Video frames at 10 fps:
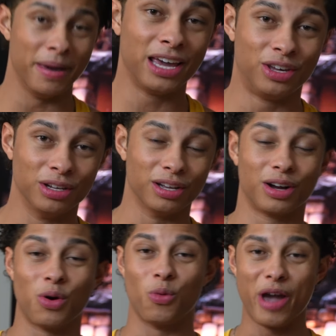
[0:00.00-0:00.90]
make you
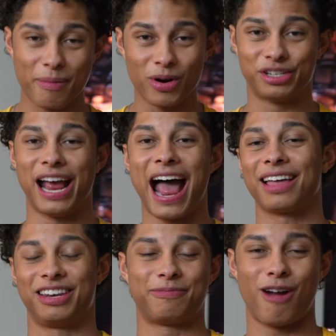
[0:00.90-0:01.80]
look way more
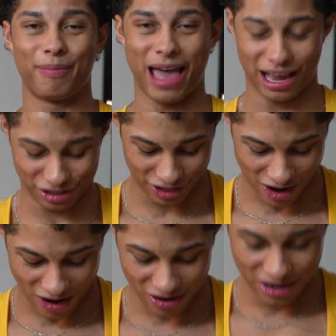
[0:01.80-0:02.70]
jacked than you probably actually
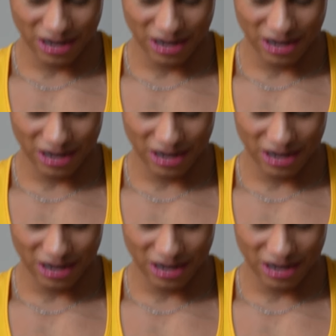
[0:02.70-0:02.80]
are.